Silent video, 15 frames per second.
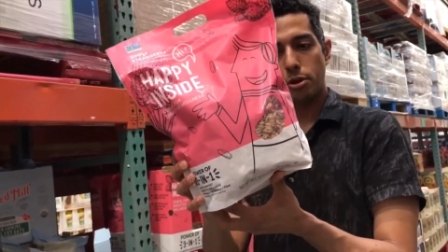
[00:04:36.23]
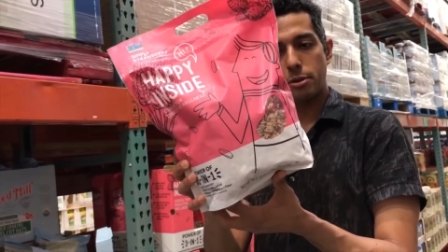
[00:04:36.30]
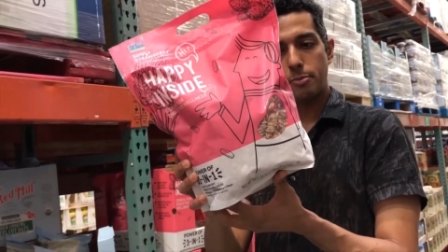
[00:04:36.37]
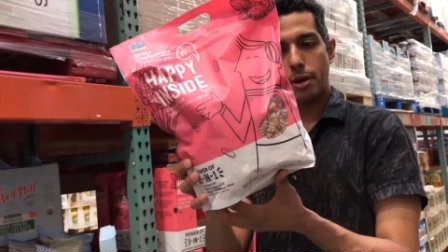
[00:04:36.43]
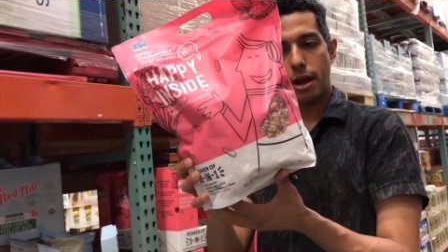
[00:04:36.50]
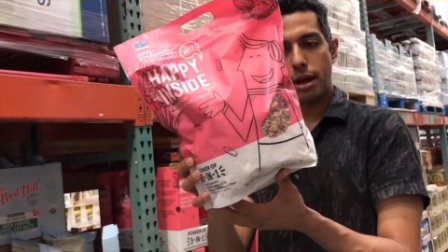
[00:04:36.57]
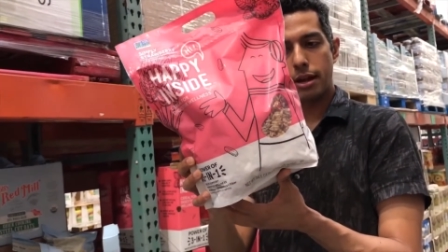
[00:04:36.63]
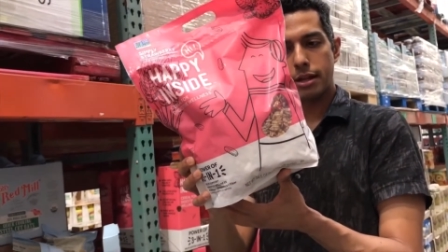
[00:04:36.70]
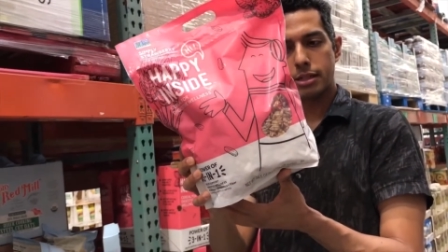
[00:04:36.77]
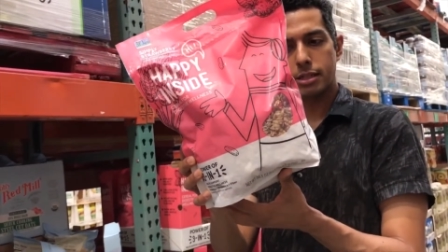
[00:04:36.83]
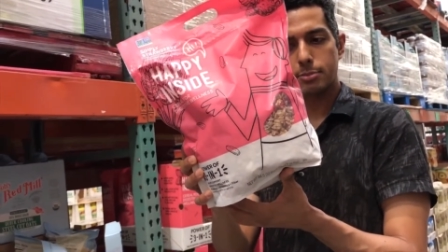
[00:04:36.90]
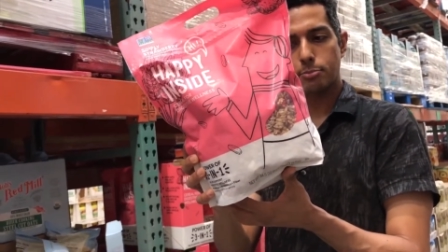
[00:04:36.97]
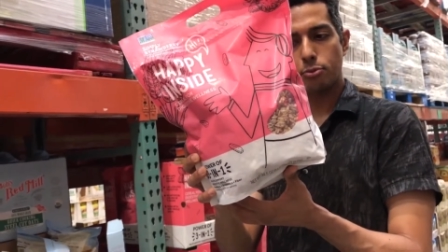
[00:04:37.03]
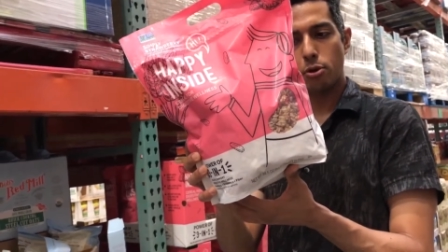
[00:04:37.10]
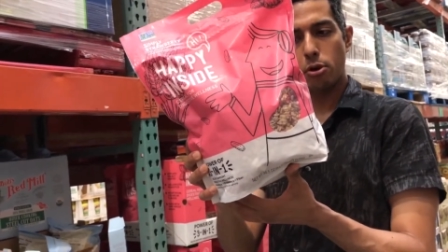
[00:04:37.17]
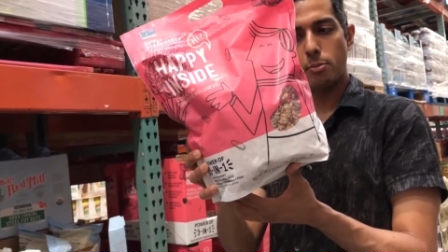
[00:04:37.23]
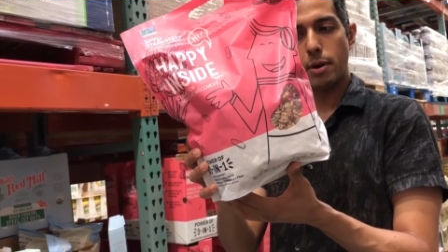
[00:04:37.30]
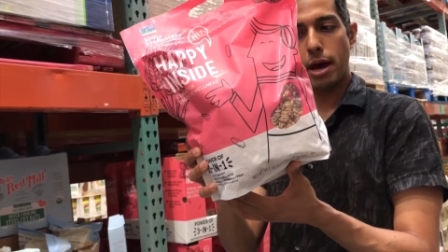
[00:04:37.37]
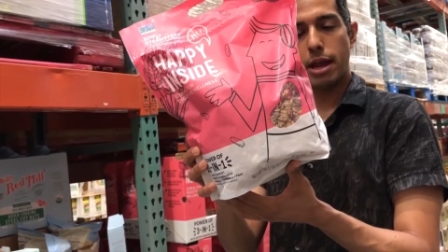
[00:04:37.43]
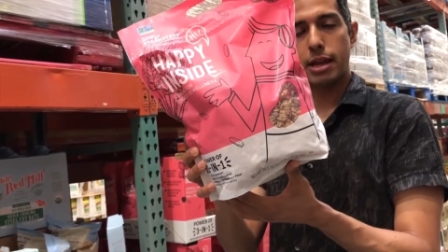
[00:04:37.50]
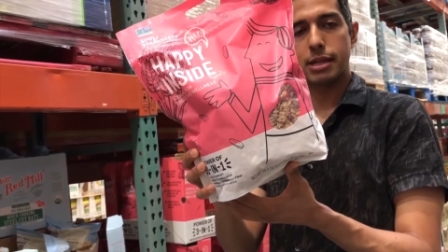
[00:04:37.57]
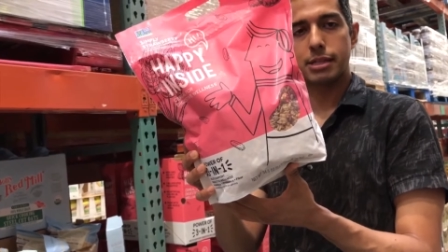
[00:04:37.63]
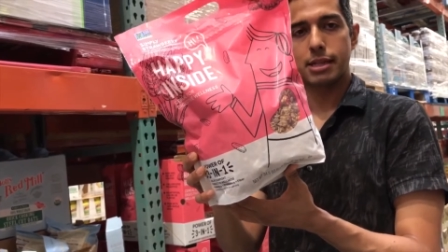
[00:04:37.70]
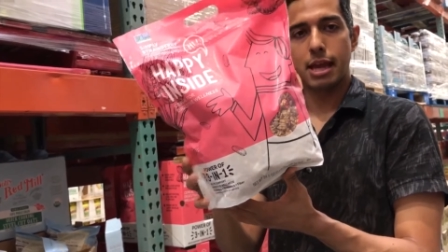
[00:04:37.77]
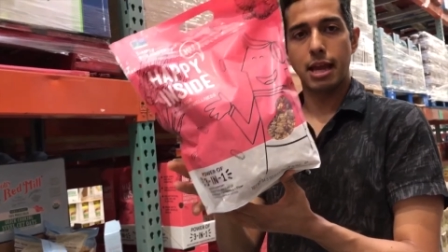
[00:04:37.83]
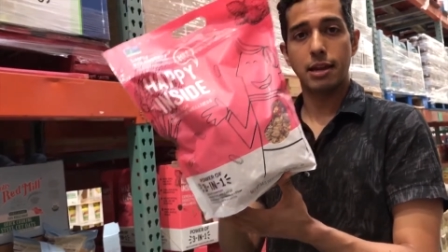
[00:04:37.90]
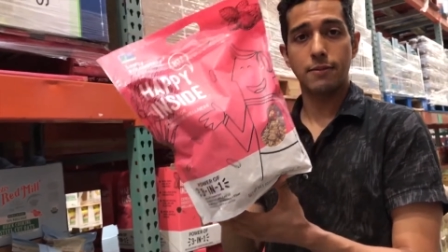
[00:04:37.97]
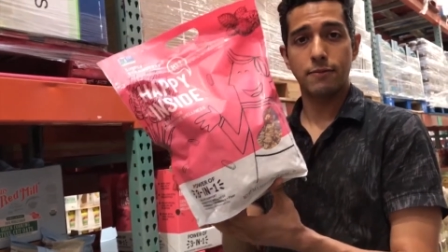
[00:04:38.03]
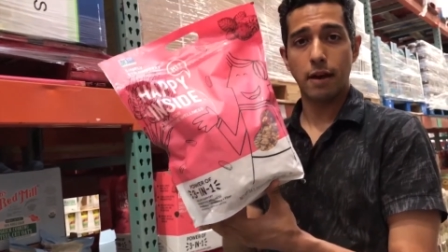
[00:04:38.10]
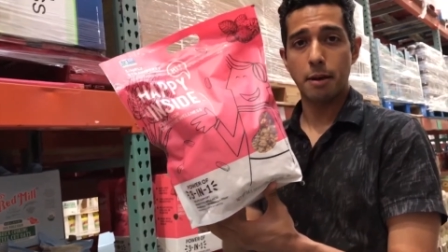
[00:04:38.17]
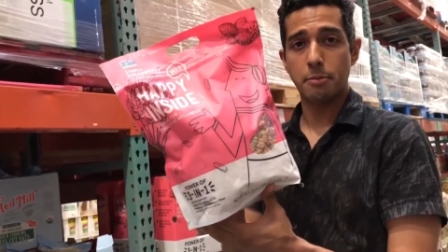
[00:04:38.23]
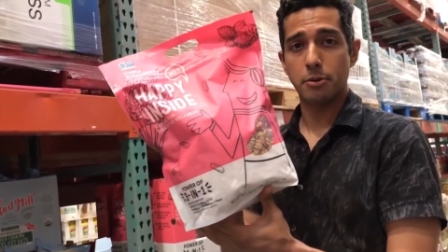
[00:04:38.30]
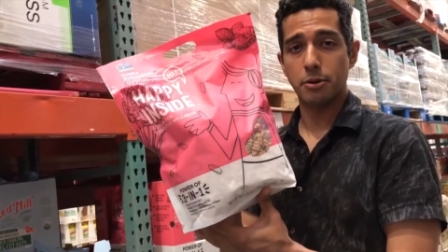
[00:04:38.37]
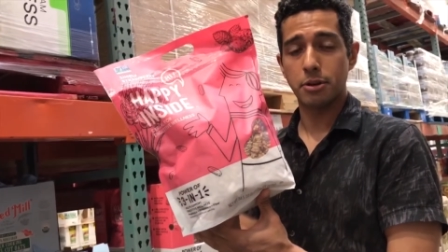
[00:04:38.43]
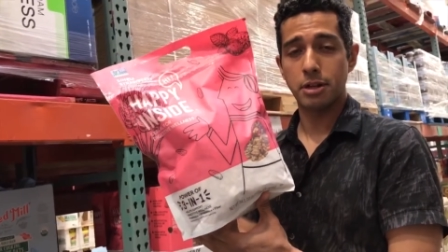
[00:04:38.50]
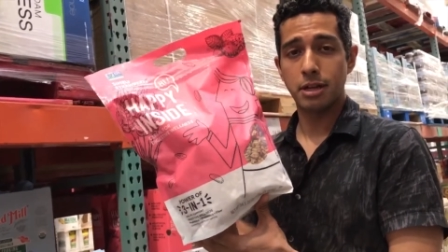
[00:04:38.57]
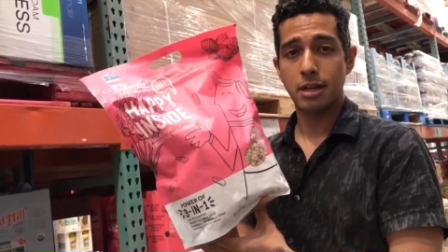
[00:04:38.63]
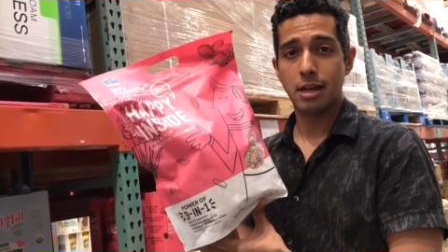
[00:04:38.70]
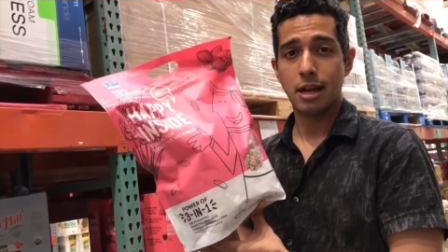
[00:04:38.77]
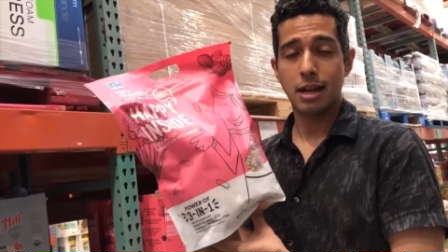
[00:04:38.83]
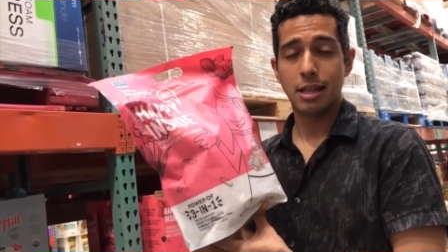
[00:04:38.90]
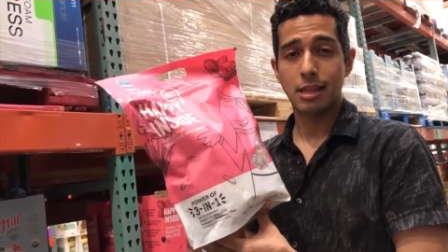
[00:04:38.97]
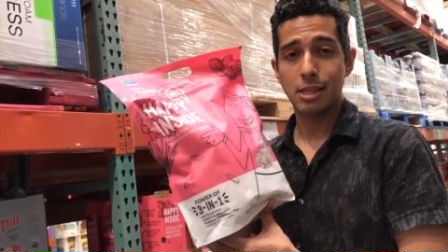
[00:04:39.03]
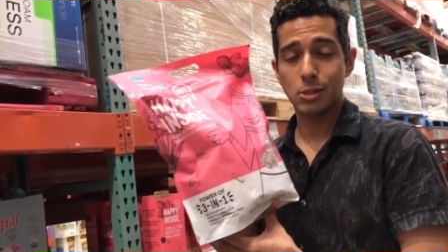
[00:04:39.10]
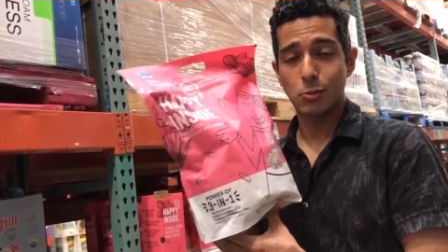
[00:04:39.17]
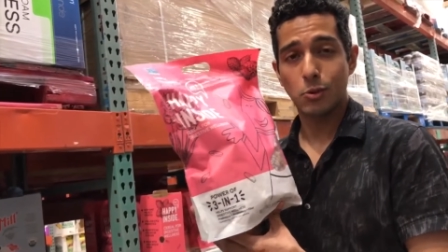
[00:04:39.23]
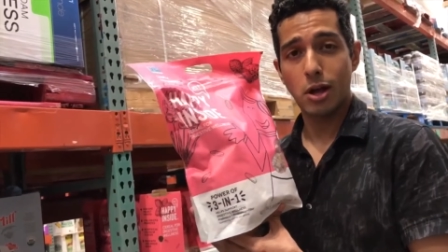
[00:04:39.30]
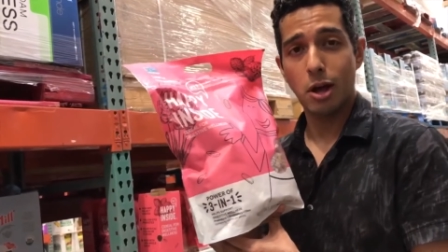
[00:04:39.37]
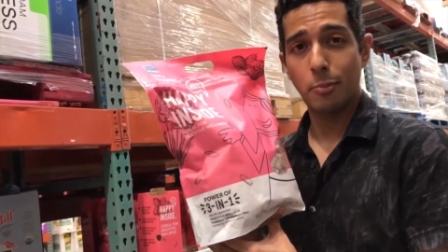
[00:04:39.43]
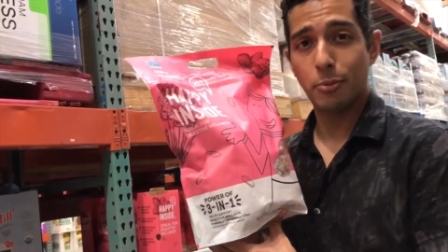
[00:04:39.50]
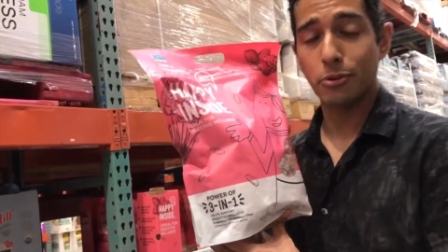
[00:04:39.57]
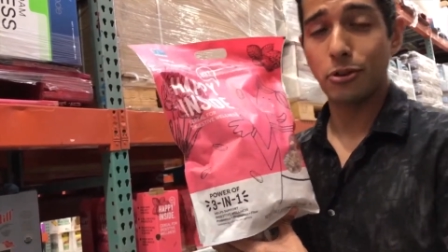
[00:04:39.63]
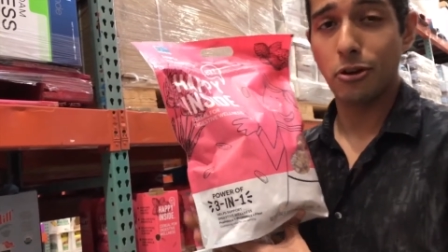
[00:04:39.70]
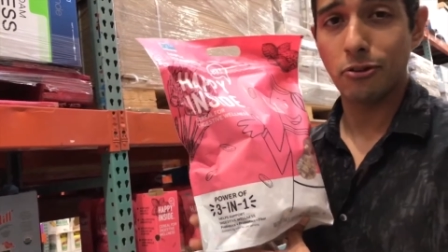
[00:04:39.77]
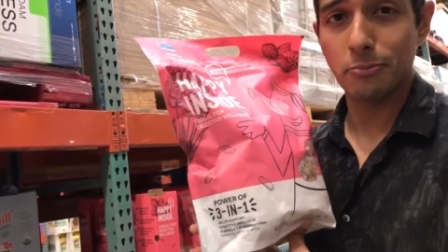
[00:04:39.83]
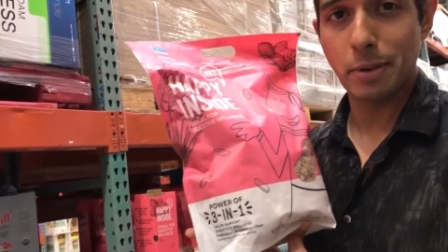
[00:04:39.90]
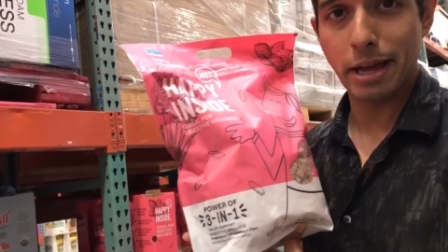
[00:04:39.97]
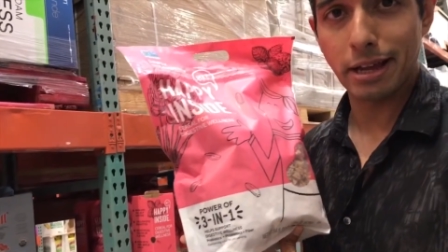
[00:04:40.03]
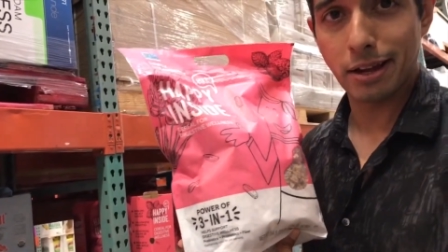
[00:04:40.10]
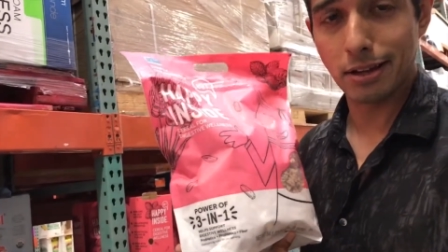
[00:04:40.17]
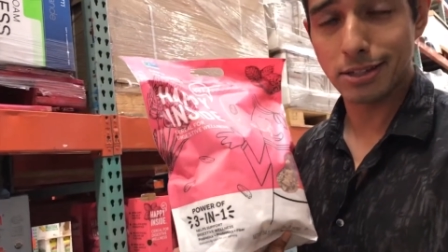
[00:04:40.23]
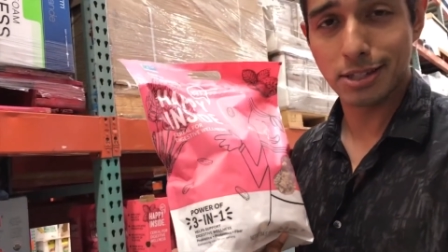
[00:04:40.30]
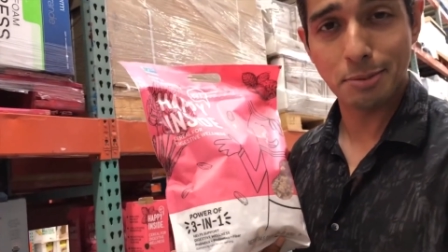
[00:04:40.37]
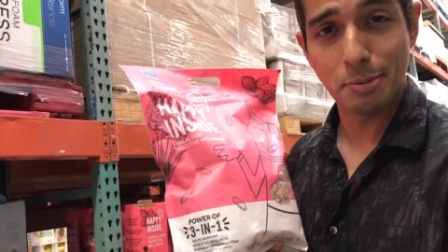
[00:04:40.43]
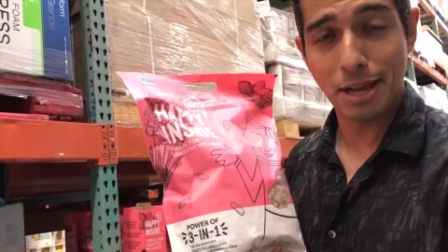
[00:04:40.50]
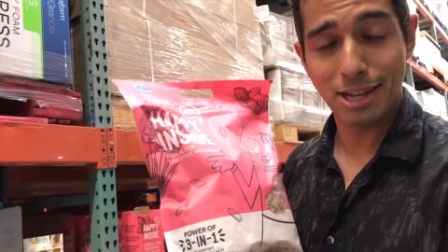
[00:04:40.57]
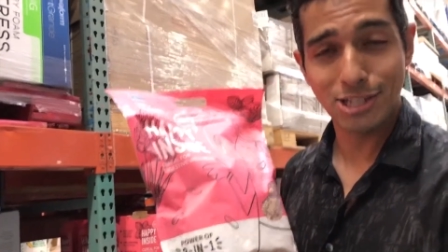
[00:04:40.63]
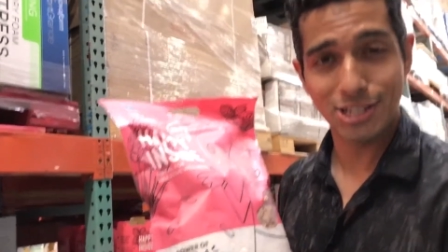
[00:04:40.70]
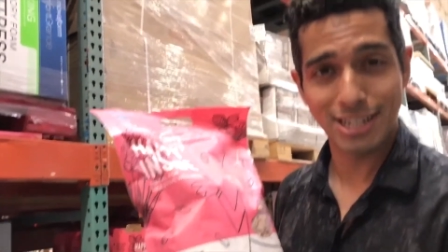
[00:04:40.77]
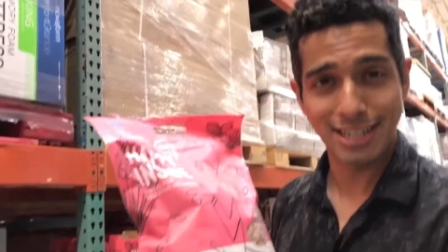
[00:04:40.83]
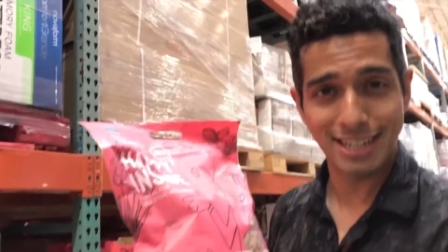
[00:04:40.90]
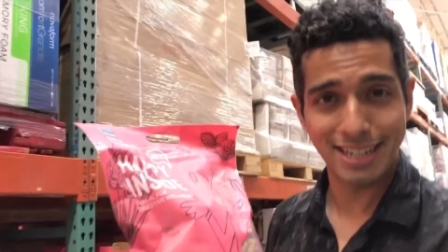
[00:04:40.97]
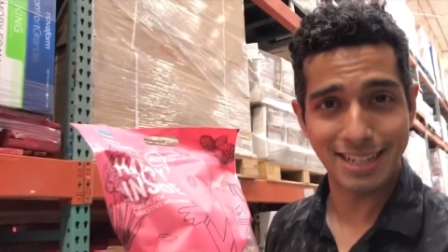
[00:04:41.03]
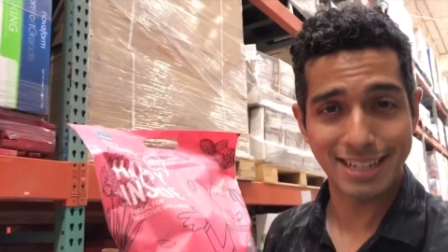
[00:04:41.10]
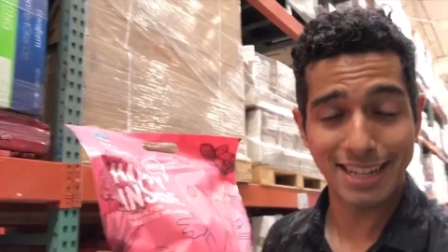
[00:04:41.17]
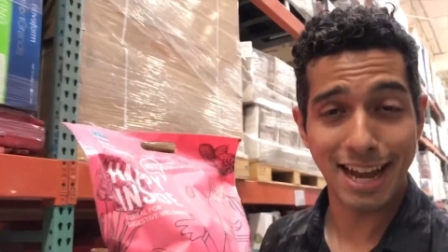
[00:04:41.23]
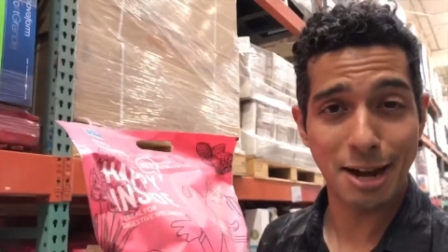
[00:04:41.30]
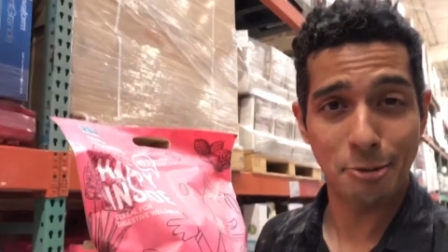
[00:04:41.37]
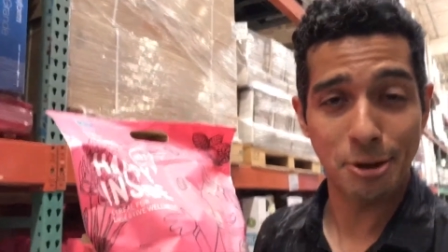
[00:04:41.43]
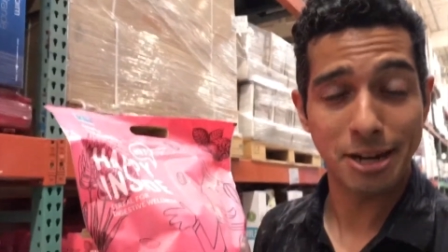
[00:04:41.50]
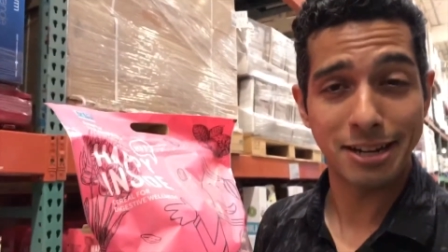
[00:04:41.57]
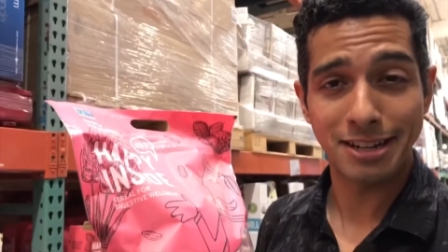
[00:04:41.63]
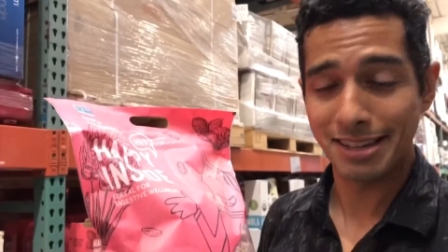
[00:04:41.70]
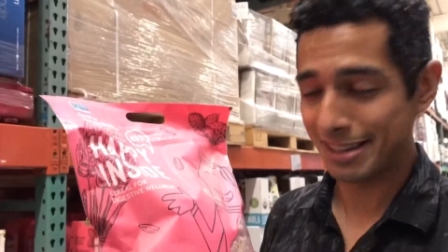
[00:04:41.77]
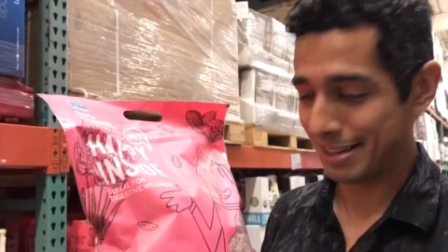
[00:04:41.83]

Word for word: prebiotics, probiotics, and fiber. This will help with all of my constipation and diarrhea.